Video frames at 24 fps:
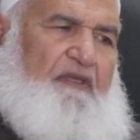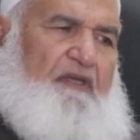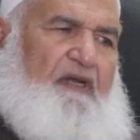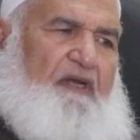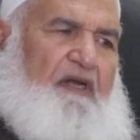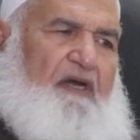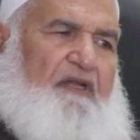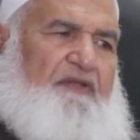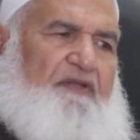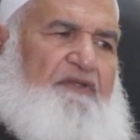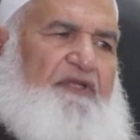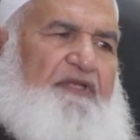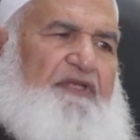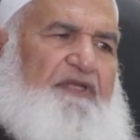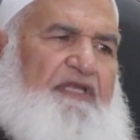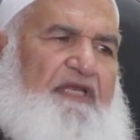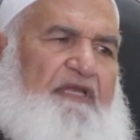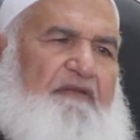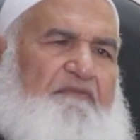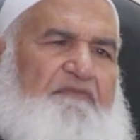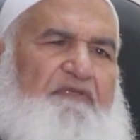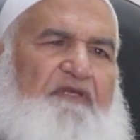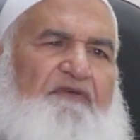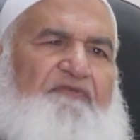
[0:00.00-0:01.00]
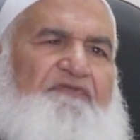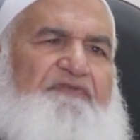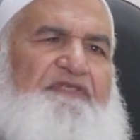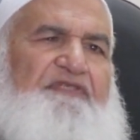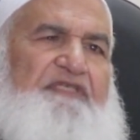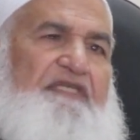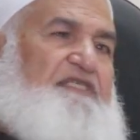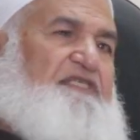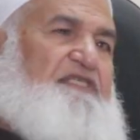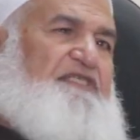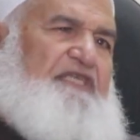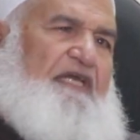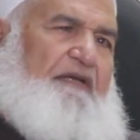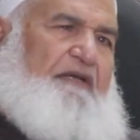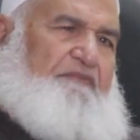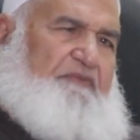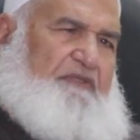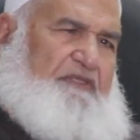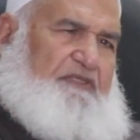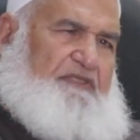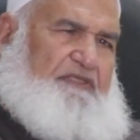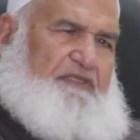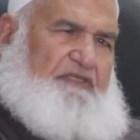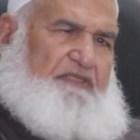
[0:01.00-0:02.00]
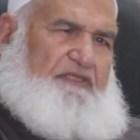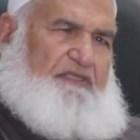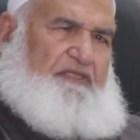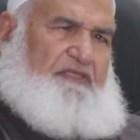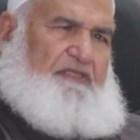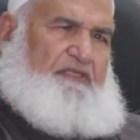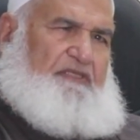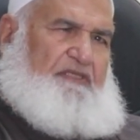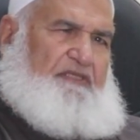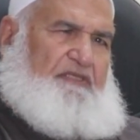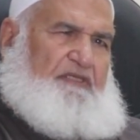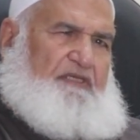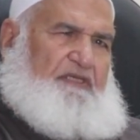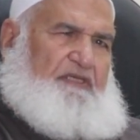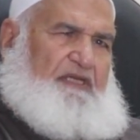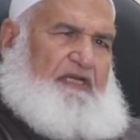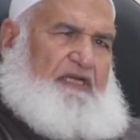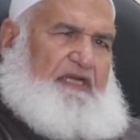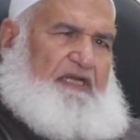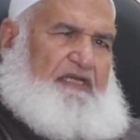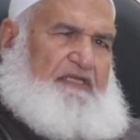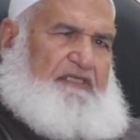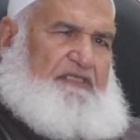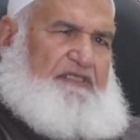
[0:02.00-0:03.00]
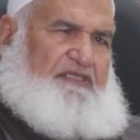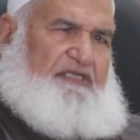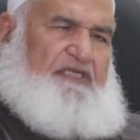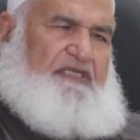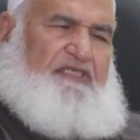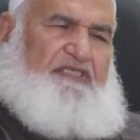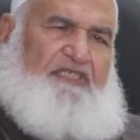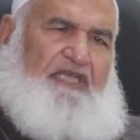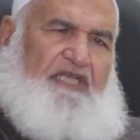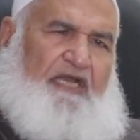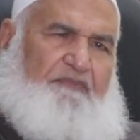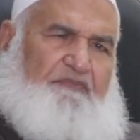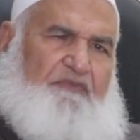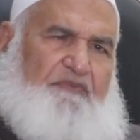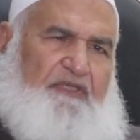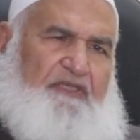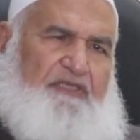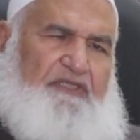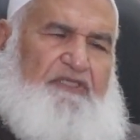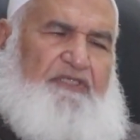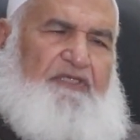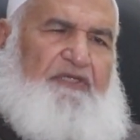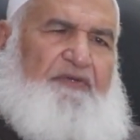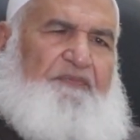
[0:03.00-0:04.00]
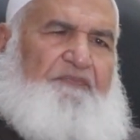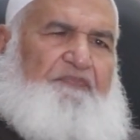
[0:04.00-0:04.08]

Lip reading: are the names of 6 chapters, and 6 chapters